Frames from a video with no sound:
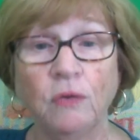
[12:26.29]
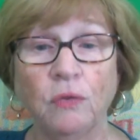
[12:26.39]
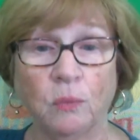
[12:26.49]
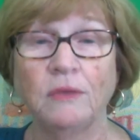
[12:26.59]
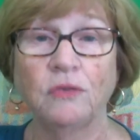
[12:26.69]
the
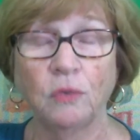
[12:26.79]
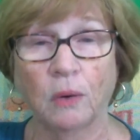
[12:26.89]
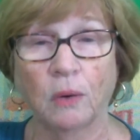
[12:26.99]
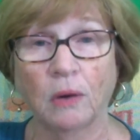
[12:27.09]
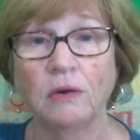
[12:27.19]
ones
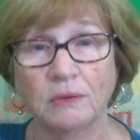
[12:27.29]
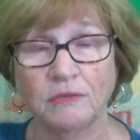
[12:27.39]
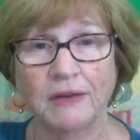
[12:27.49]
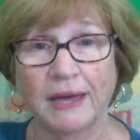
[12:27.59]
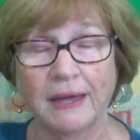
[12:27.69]
who aren't doing
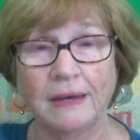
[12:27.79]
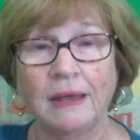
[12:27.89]
fine.